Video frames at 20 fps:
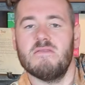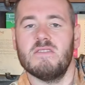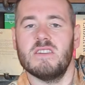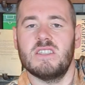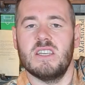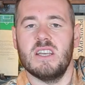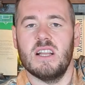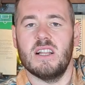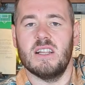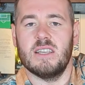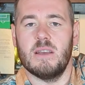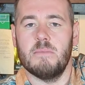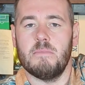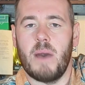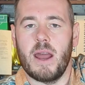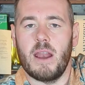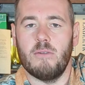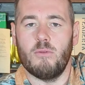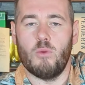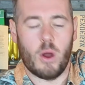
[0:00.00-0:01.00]
of a seal as it
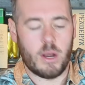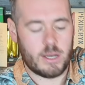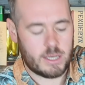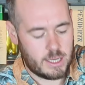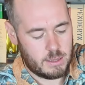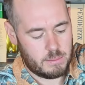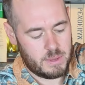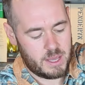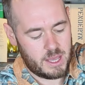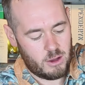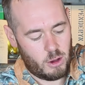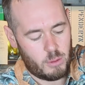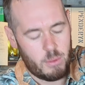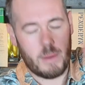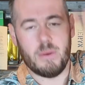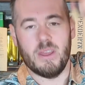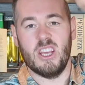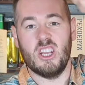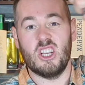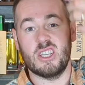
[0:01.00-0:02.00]
might have wanted to be, or
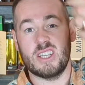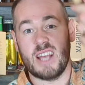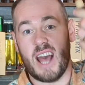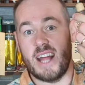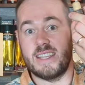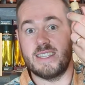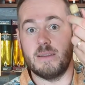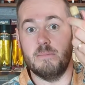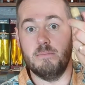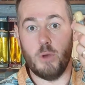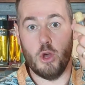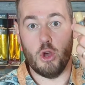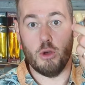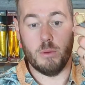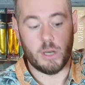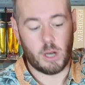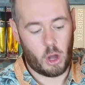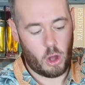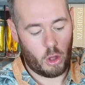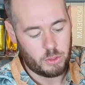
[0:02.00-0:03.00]
maybe they just had some
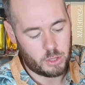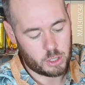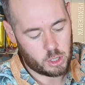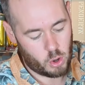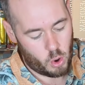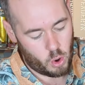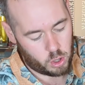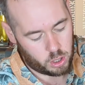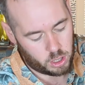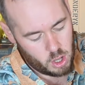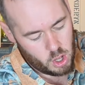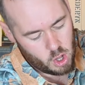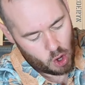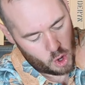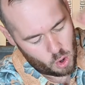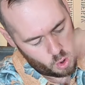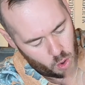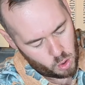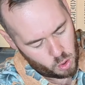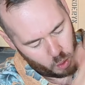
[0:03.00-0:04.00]
bourbon on the cork
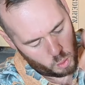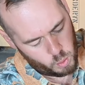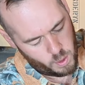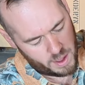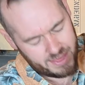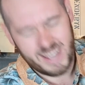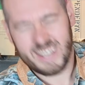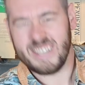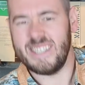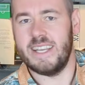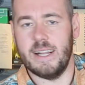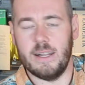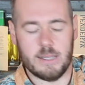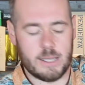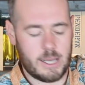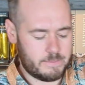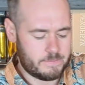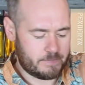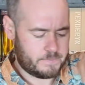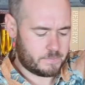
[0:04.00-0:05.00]
when they sealed
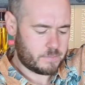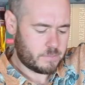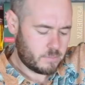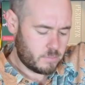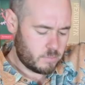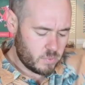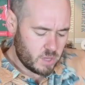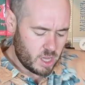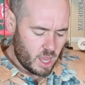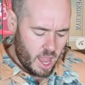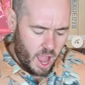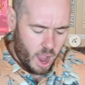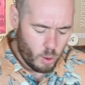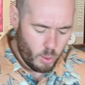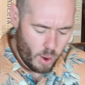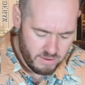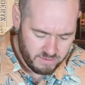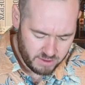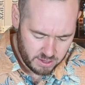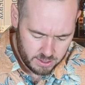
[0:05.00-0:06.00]
it.
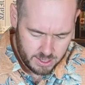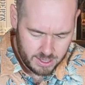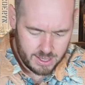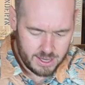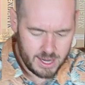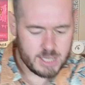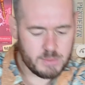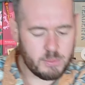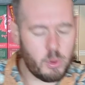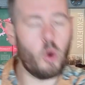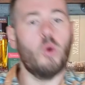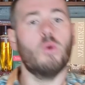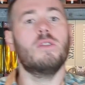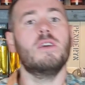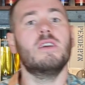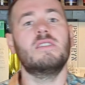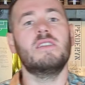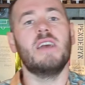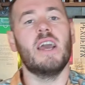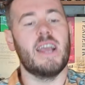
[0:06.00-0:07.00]
However, let's pour
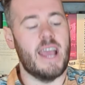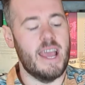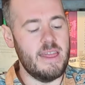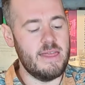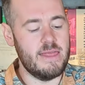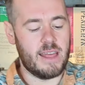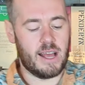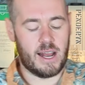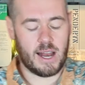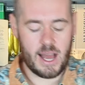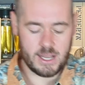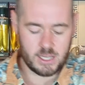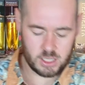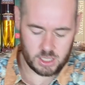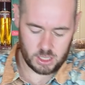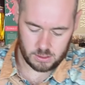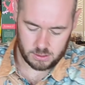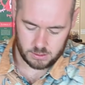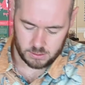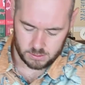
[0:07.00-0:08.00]
this thing in the glass
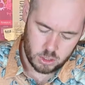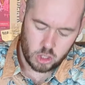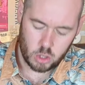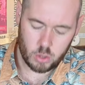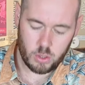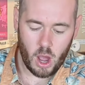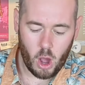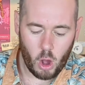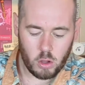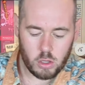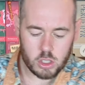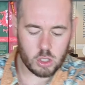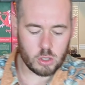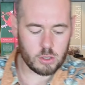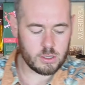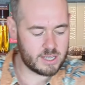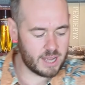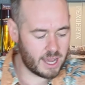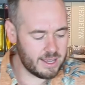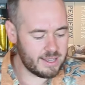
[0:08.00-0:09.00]
here. So it also
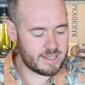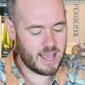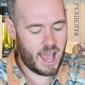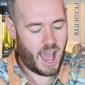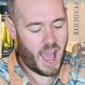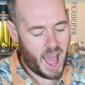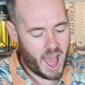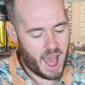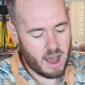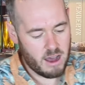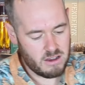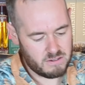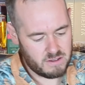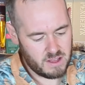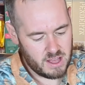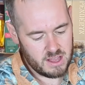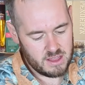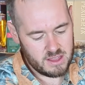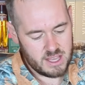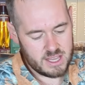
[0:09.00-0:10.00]
does
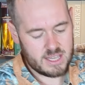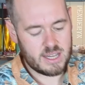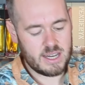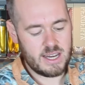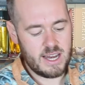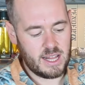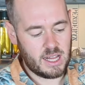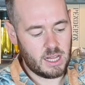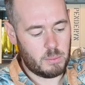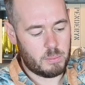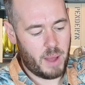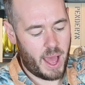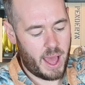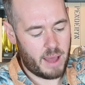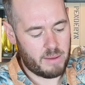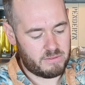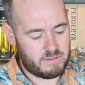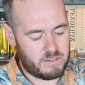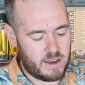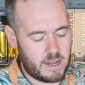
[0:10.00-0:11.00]
have this little
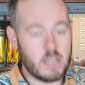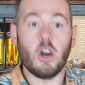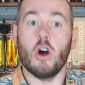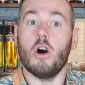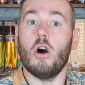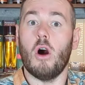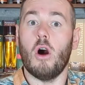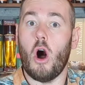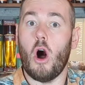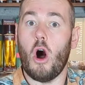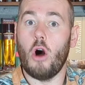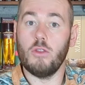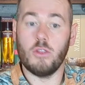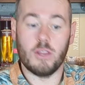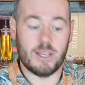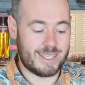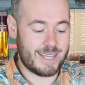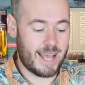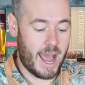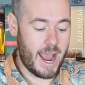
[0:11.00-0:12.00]
pamphlet on
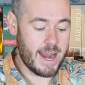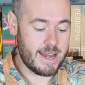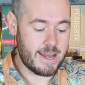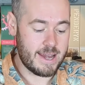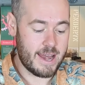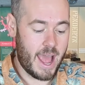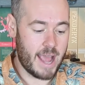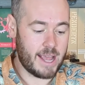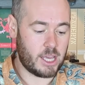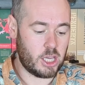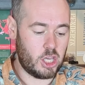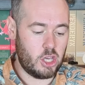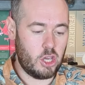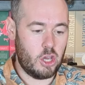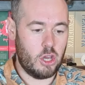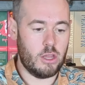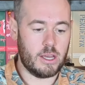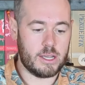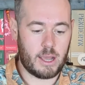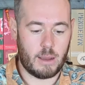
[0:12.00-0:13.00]
the side neck
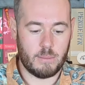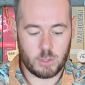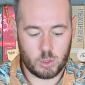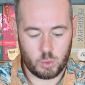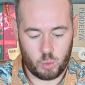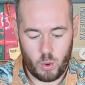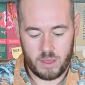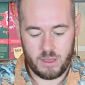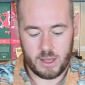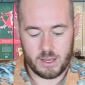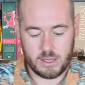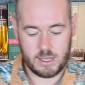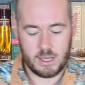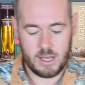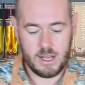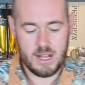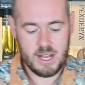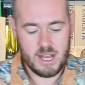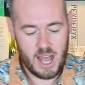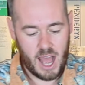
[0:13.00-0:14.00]
here that comes with it,
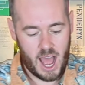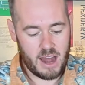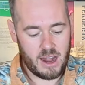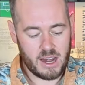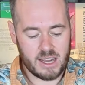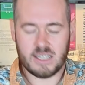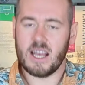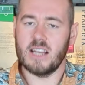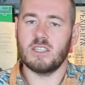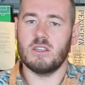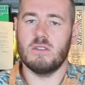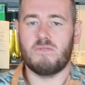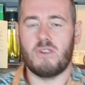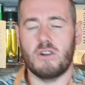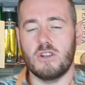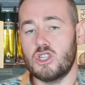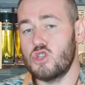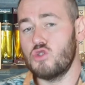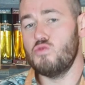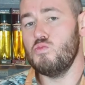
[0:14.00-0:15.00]
and it says on the
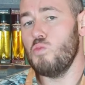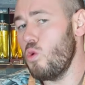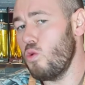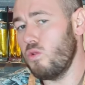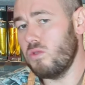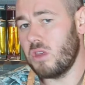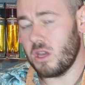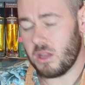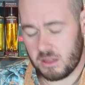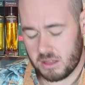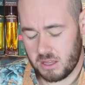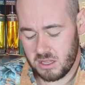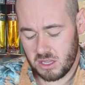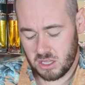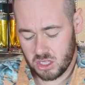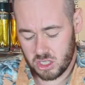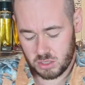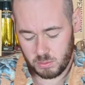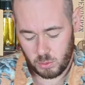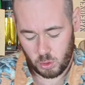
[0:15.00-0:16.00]
front, smoother
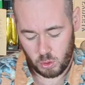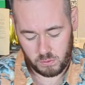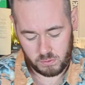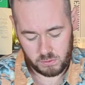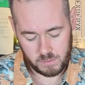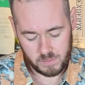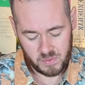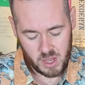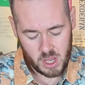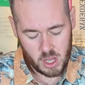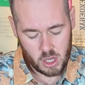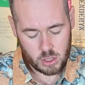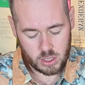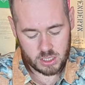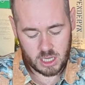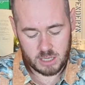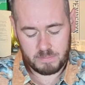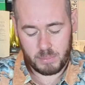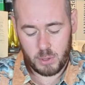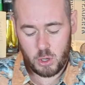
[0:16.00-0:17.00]
than smooth. So it
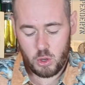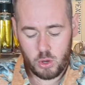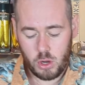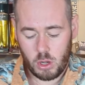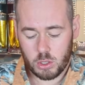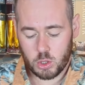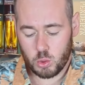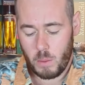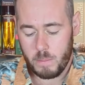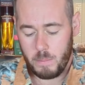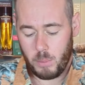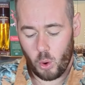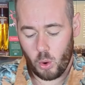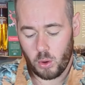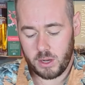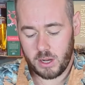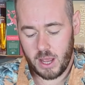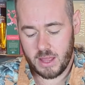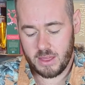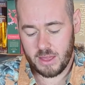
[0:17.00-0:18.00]
says Blue Notes were
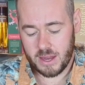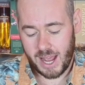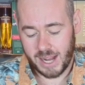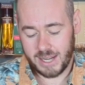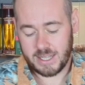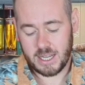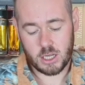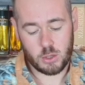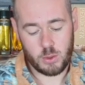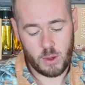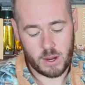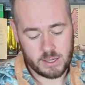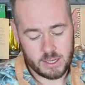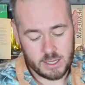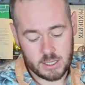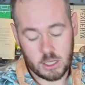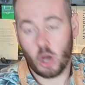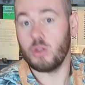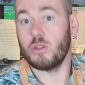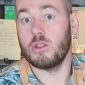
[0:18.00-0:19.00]
born in the nineteen
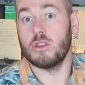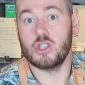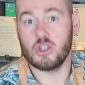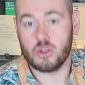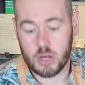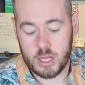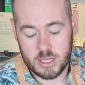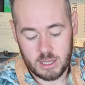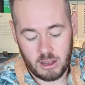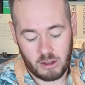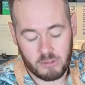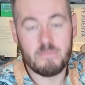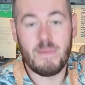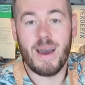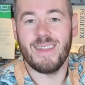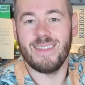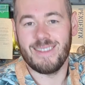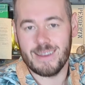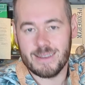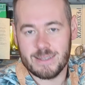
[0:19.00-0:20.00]
twenties on the streets of
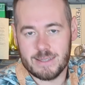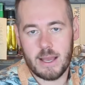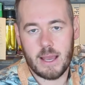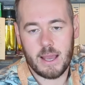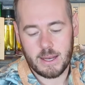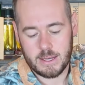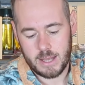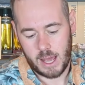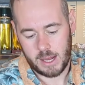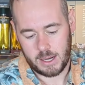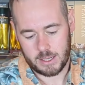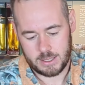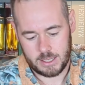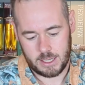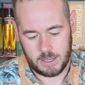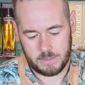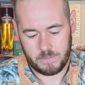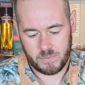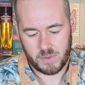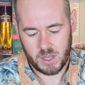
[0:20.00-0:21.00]
Memphis in
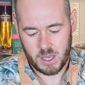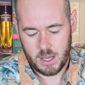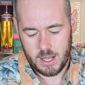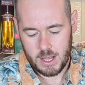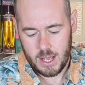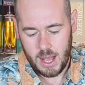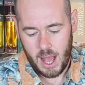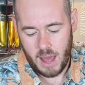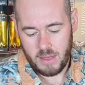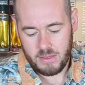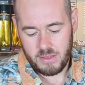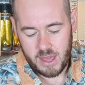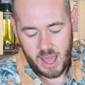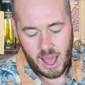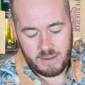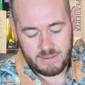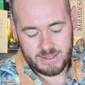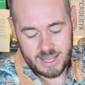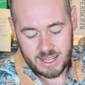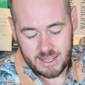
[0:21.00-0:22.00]
Tennessee, and they
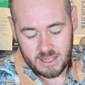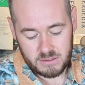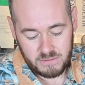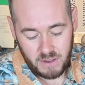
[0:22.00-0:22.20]
have since